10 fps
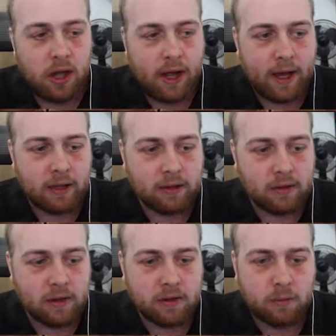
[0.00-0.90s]
And
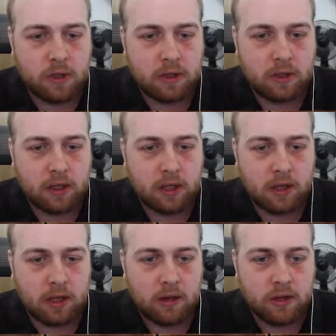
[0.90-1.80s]
this week
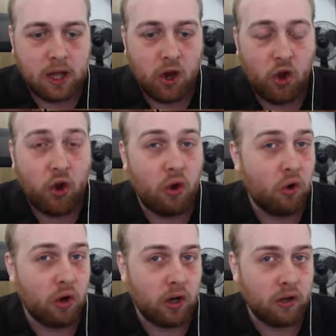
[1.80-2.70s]
is a lot
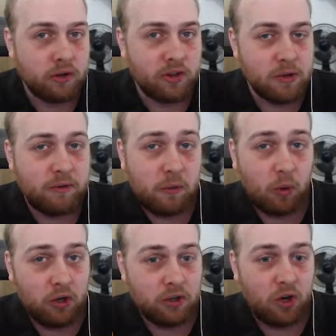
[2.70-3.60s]
longer, so if you
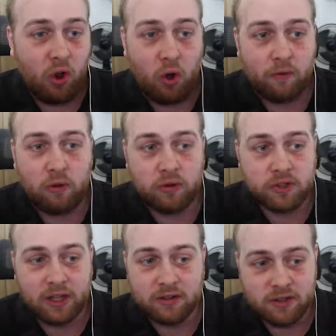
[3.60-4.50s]
want a lot of
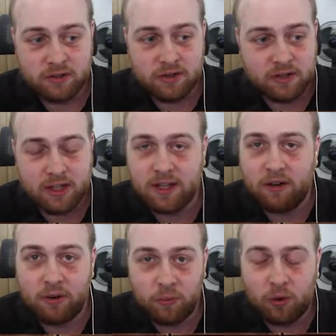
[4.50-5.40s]
content just to sit
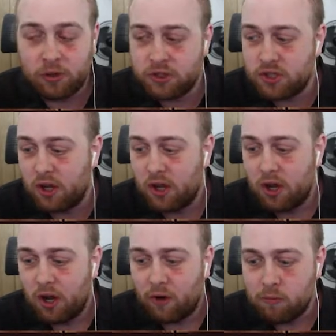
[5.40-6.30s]
down and watch,
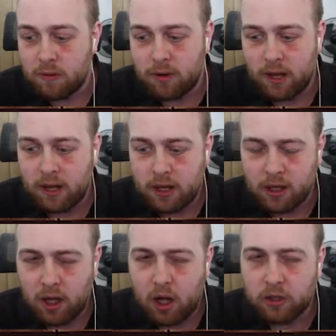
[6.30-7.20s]
I'll be
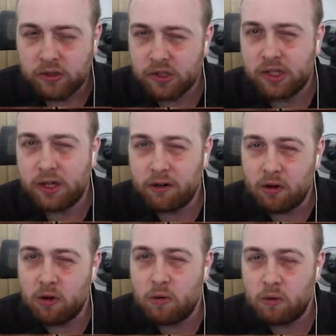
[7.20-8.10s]
playing
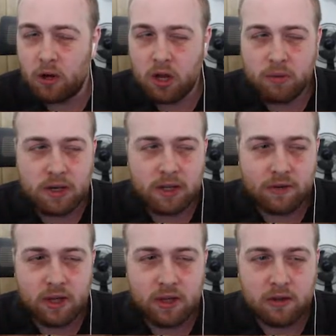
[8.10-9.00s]
Underhero, I
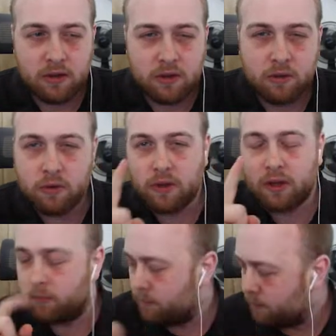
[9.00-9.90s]
believe it is. One sec.